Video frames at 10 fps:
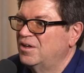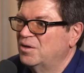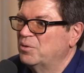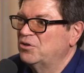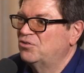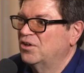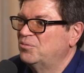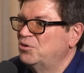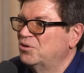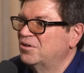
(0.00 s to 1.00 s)
And by the
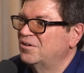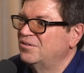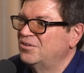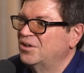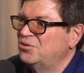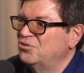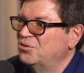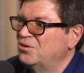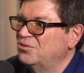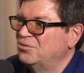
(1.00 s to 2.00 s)
time you are nine years
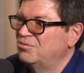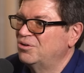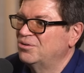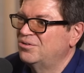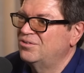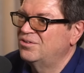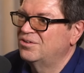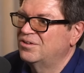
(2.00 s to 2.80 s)
old, you've learned